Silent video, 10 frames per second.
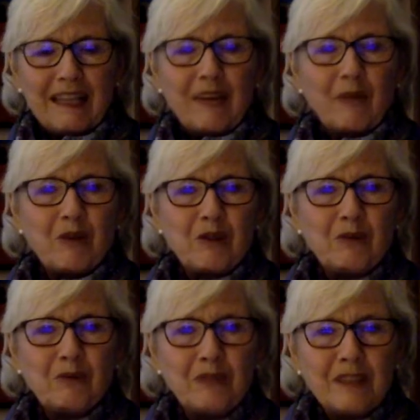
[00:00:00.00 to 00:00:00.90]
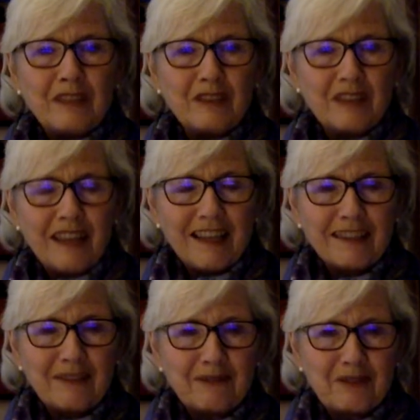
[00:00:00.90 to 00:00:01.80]
I wish you good luck in
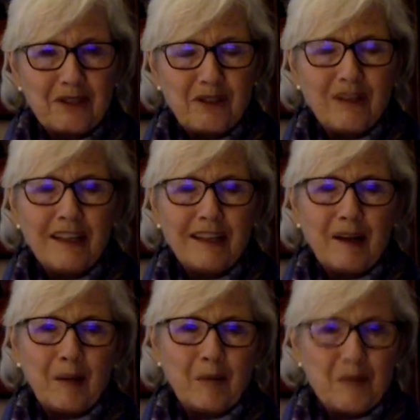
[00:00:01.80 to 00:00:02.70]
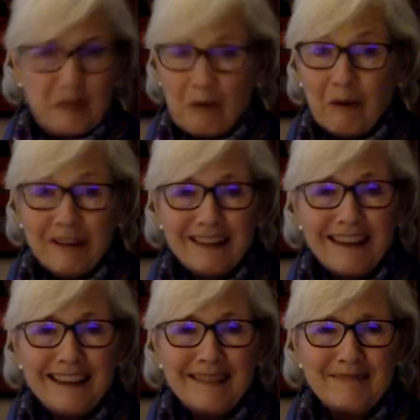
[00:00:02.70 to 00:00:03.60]
the first unit, and I'll see you
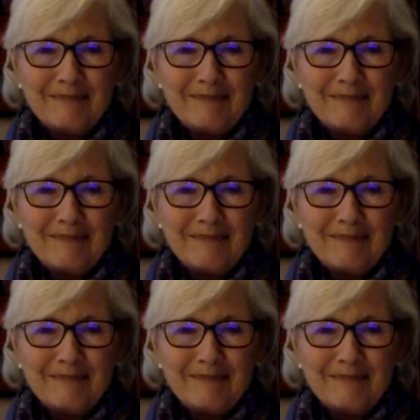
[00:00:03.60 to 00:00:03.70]
online.